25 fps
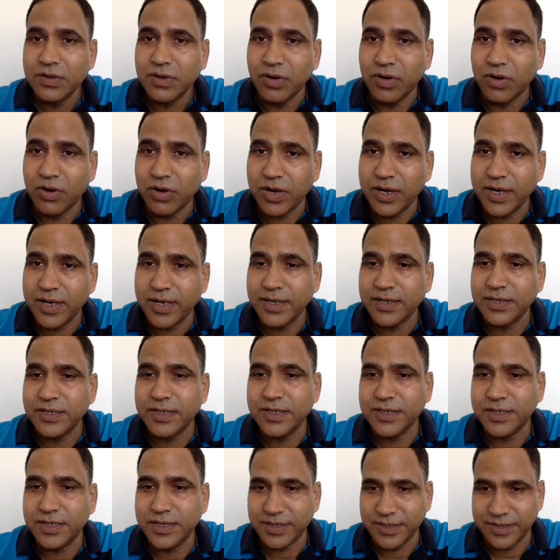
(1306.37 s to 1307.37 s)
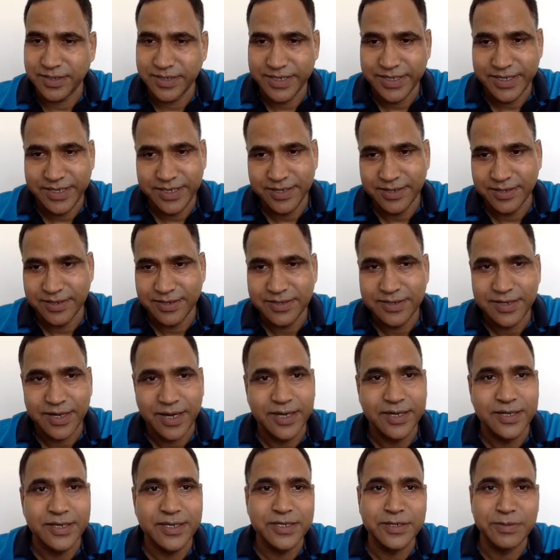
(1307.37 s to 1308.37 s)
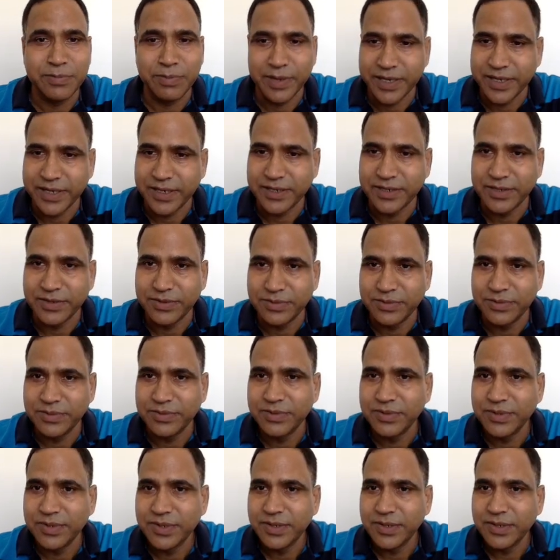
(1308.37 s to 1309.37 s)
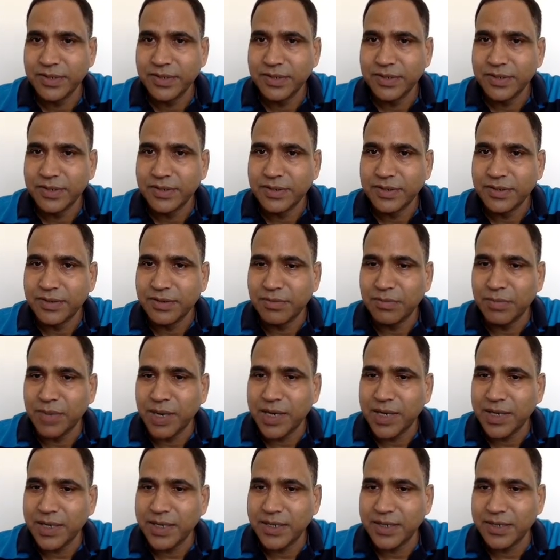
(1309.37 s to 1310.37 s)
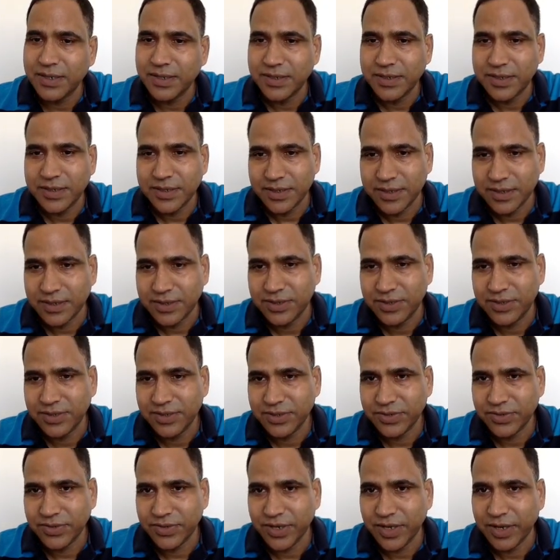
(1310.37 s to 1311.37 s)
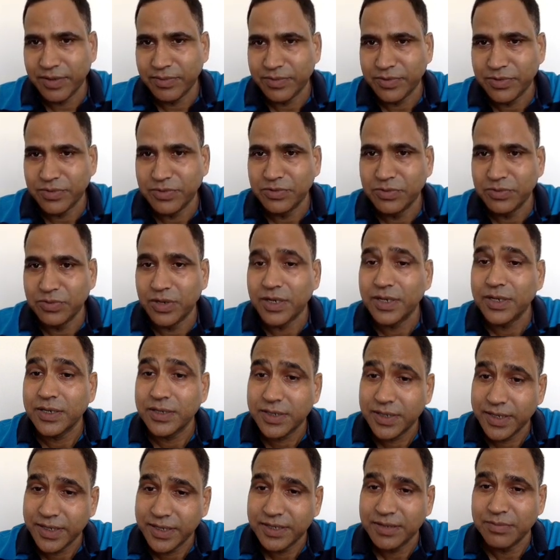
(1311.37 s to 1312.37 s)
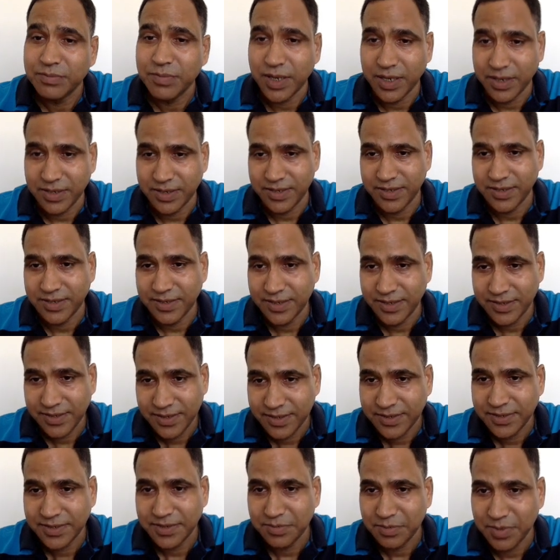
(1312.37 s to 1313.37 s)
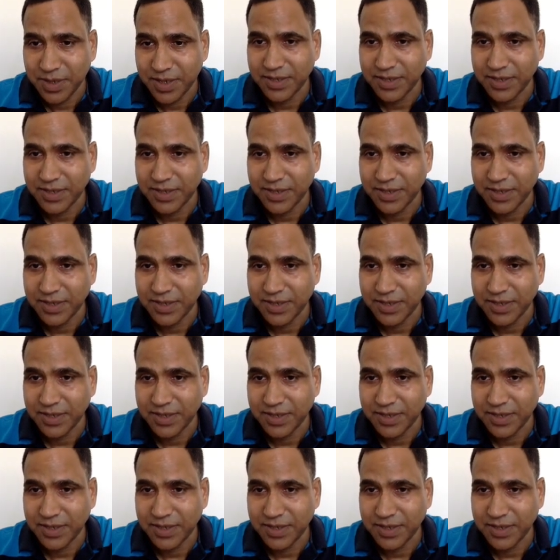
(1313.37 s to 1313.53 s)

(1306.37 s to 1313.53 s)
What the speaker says: Organization details, I explained to you. Market research, you have to do, understand the market, assess the